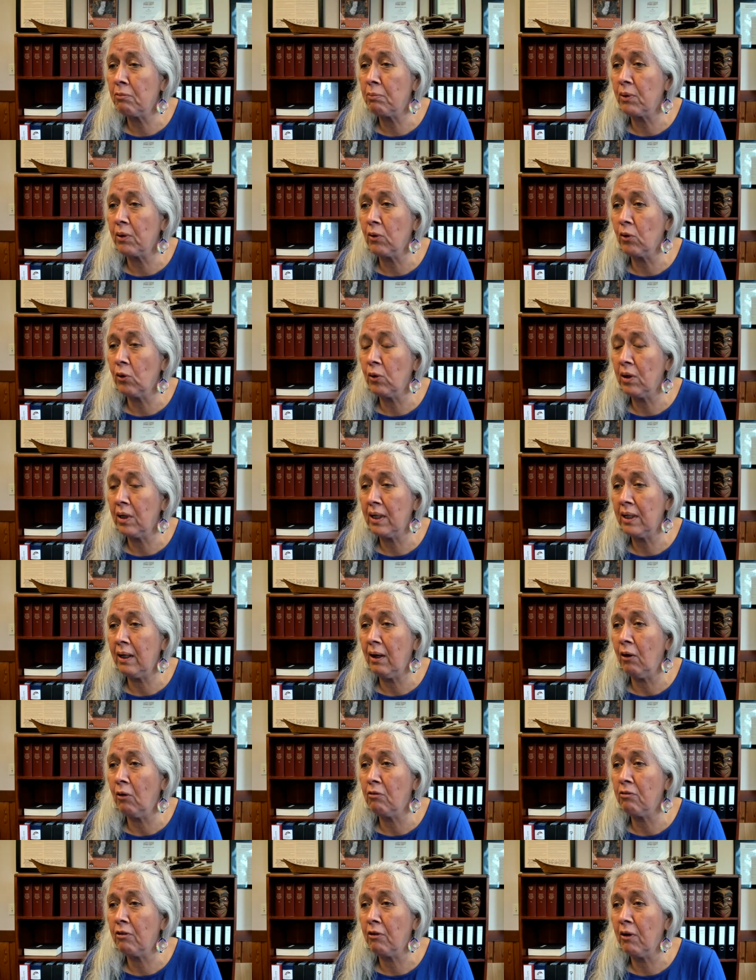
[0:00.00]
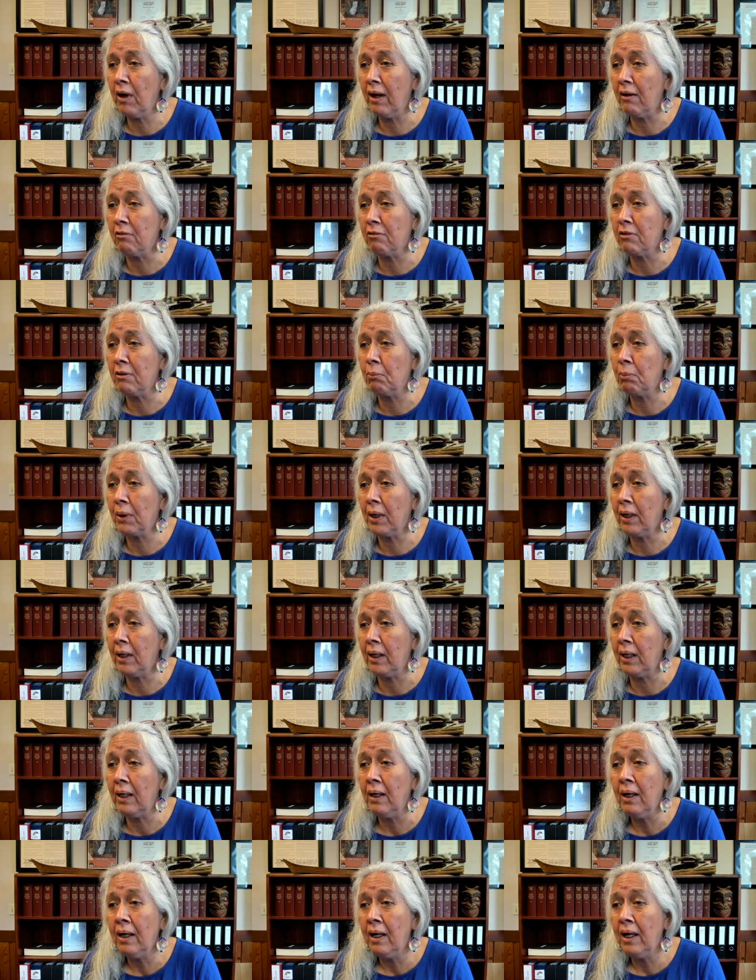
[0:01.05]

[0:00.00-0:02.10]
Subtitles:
but looking out for everybody.